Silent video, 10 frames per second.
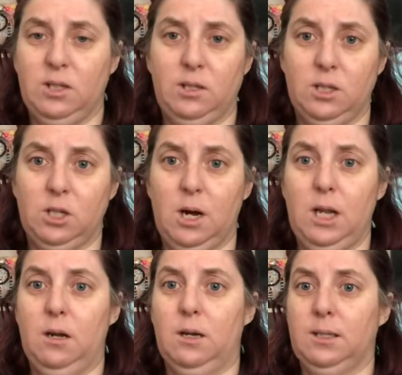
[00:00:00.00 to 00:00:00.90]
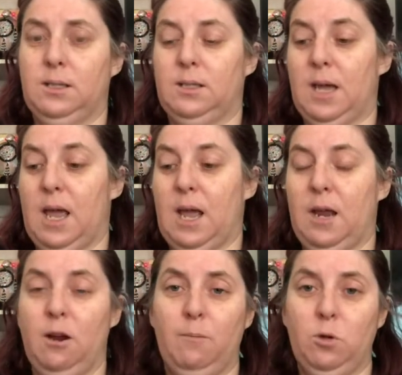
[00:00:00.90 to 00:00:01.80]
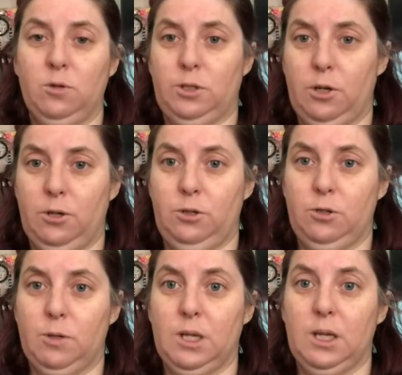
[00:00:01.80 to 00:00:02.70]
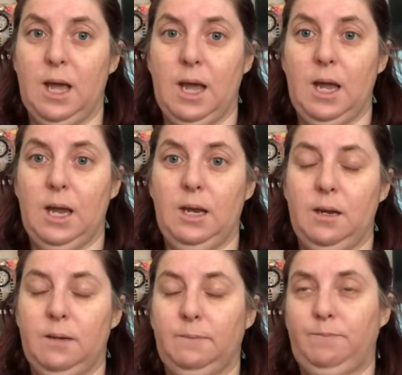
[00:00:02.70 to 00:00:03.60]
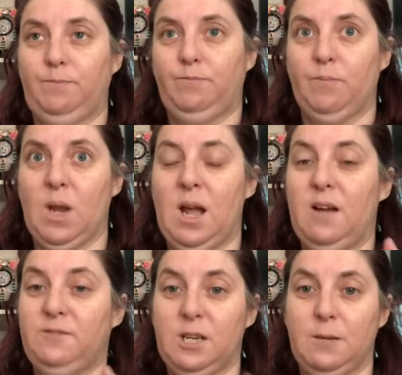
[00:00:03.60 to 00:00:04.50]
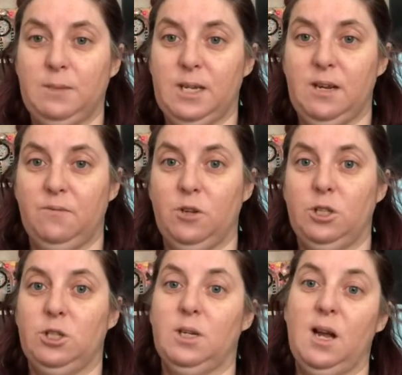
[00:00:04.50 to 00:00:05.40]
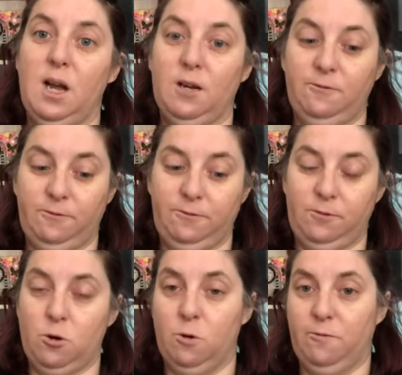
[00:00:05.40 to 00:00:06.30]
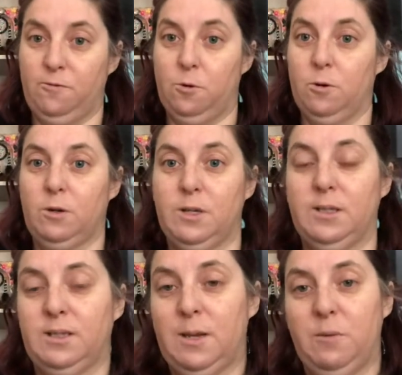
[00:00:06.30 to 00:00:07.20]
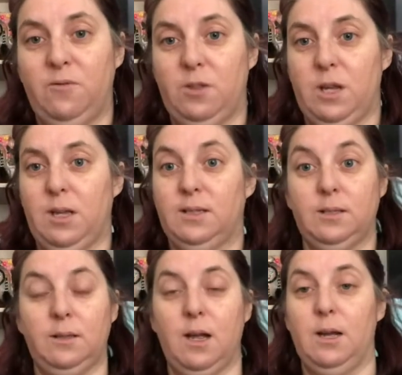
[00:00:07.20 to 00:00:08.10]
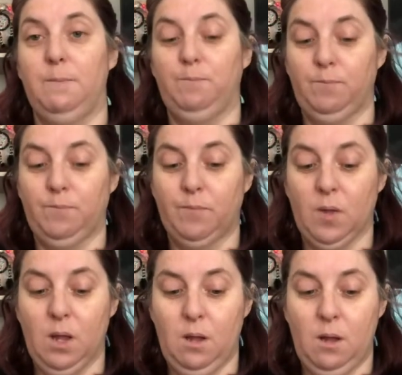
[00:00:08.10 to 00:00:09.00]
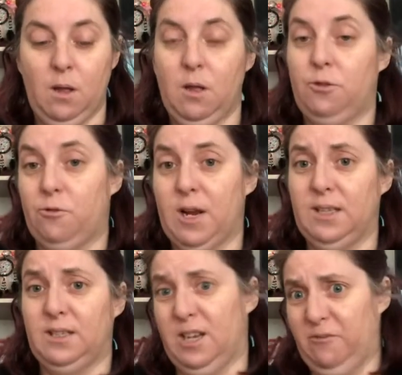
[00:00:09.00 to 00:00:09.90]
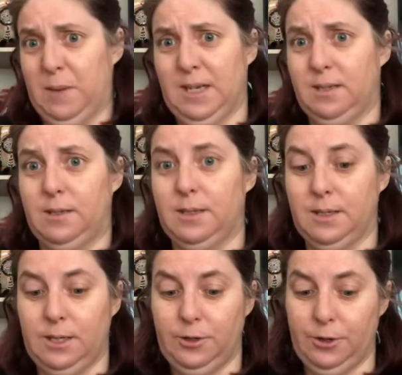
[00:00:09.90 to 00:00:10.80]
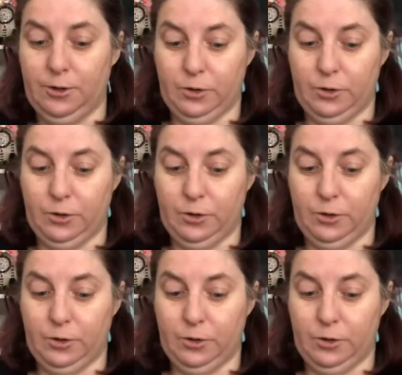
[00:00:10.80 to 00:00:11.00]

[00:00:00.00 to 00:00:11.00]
the dye lots, and I'm also doing a half DMC conversion, half called for, because some of these threads have been discontinued.